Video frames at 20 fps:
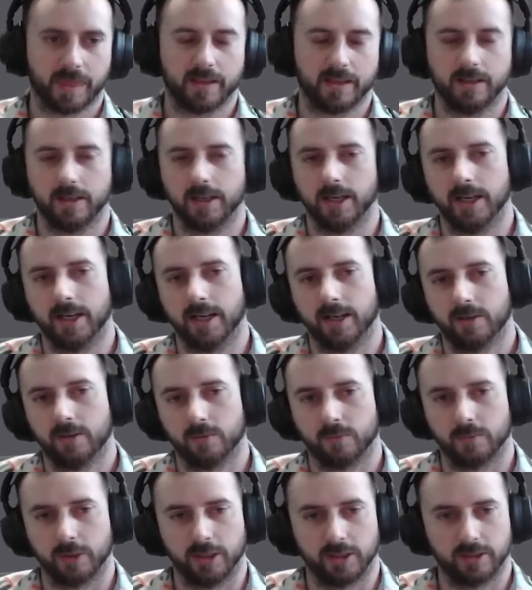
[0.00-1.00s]

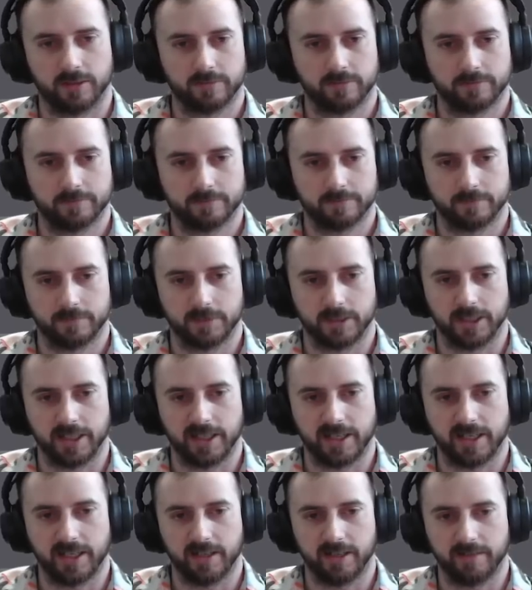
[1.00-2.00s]
Well,
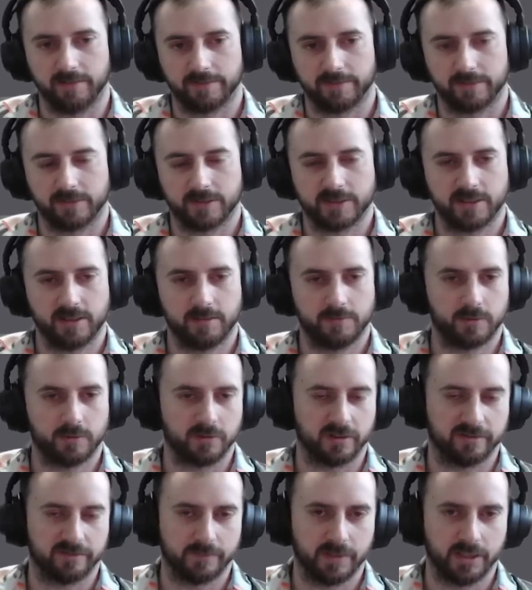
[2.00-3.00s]
I seem to
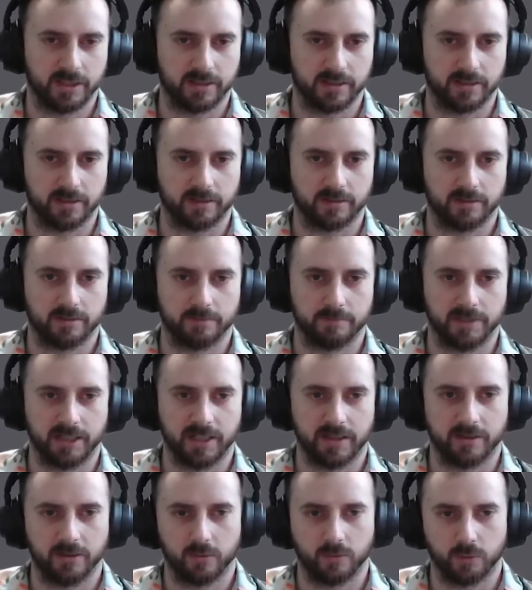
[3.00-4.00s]
have
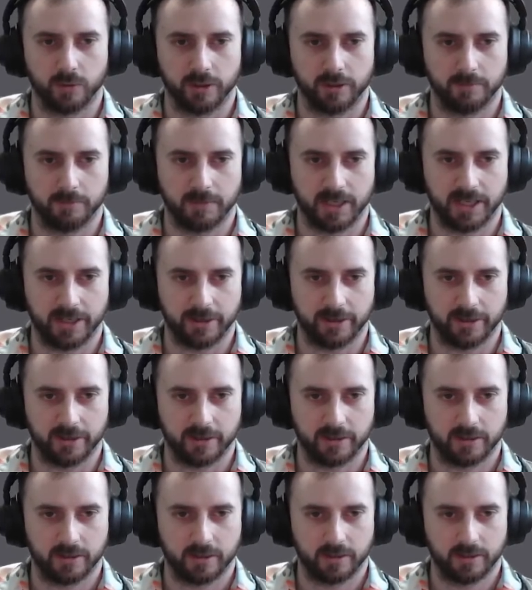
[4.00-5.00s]
made one minor
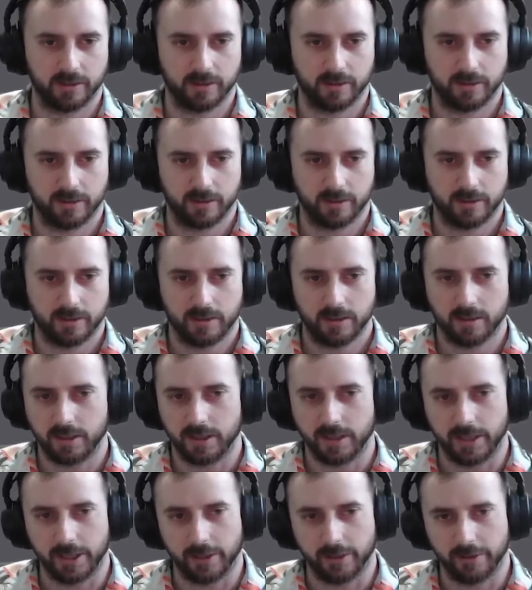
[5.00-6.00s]

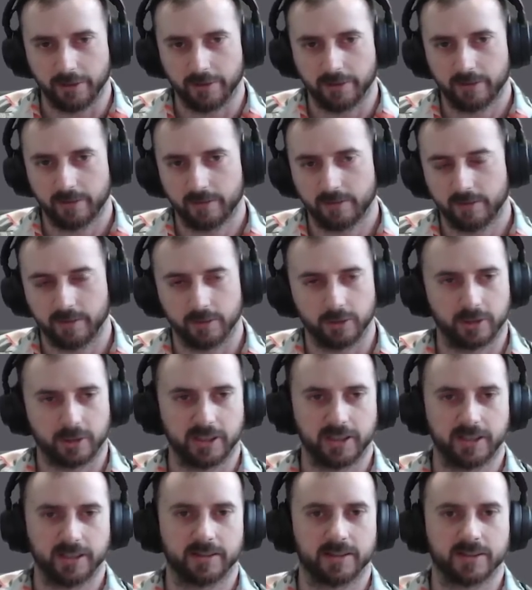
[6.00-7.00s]
error
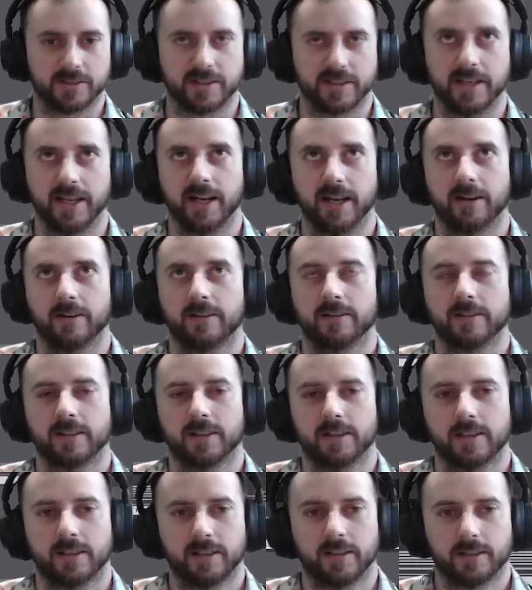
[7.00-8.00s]
looking at this now.
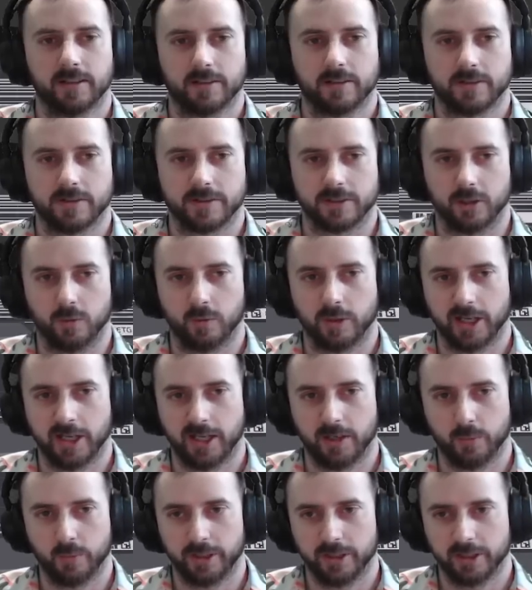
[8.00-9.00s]
So what I
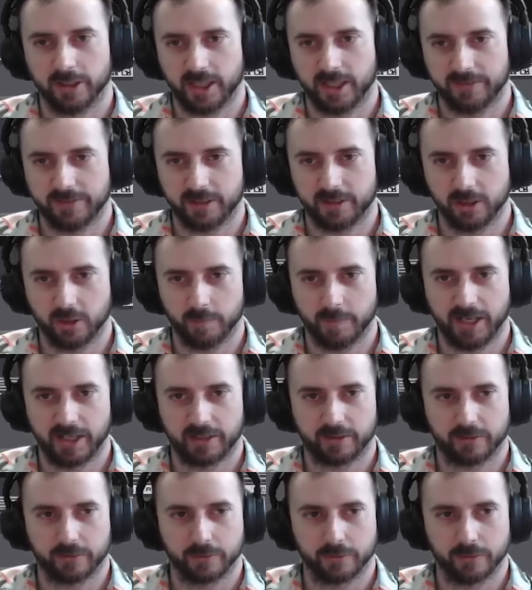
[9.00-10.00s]
will have to go
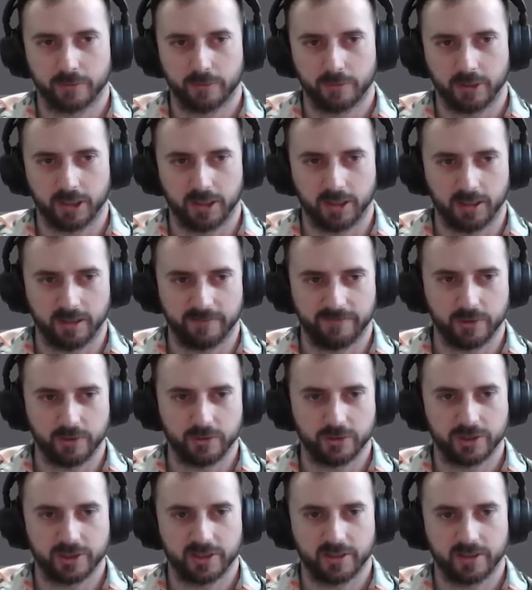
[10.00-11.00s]
back through on
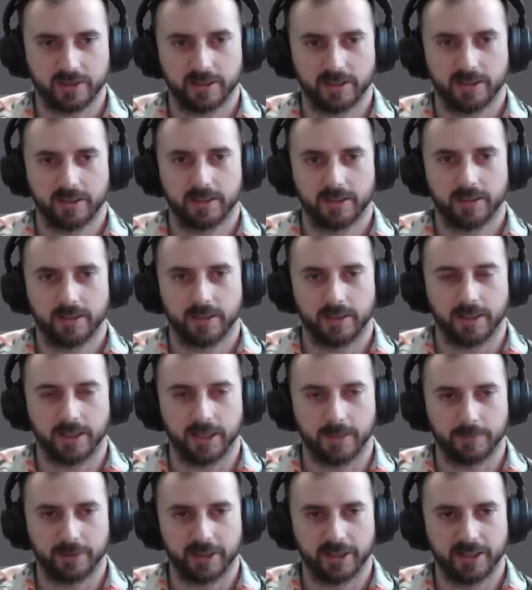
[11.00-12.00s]
Fusion,
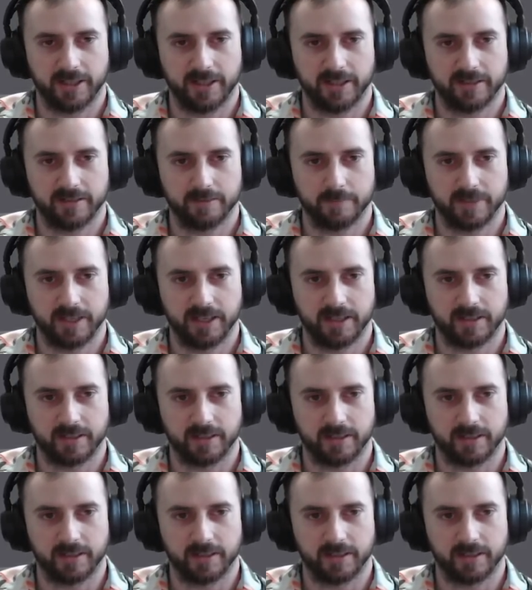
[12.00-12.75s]
I'm going to need to make